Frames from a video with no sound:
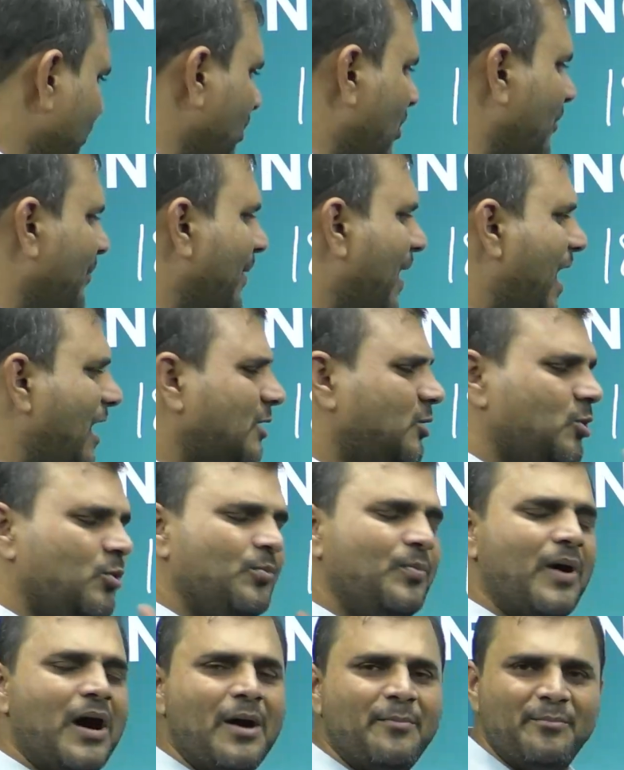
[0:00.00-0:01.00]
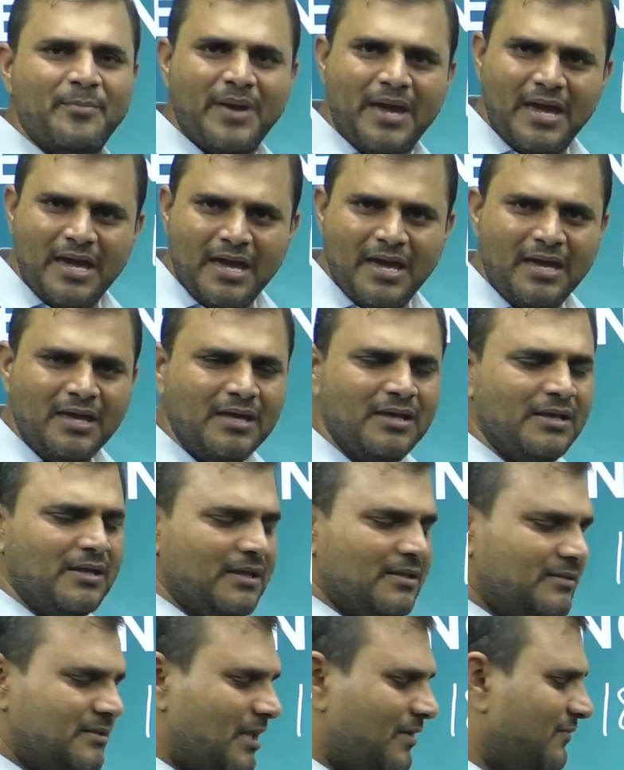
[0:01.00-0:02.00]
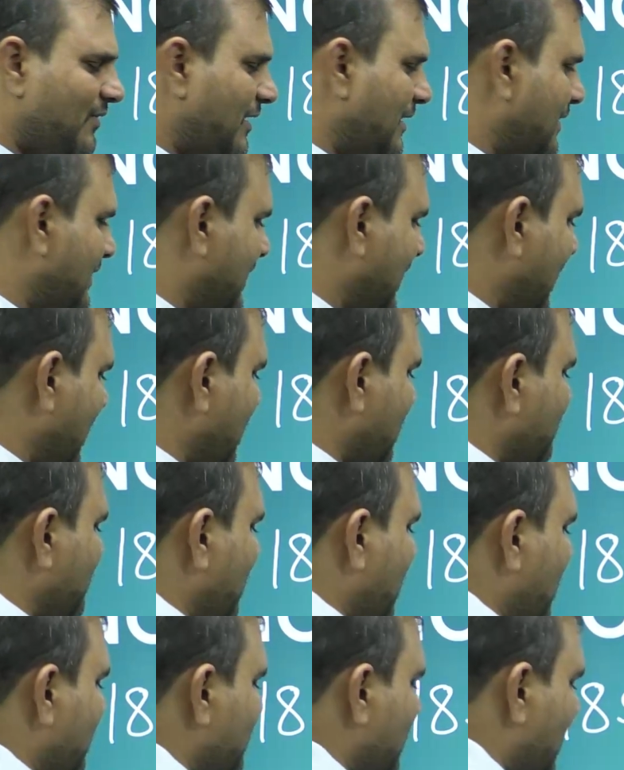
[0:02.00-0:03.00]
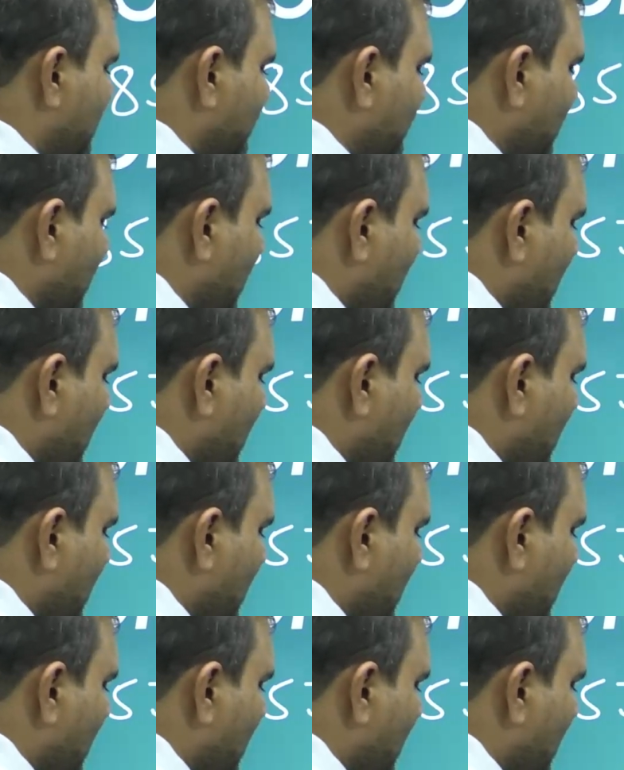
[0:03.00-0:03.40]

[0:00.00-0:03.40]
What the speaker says: Bhopal to Bombay, they will take minimum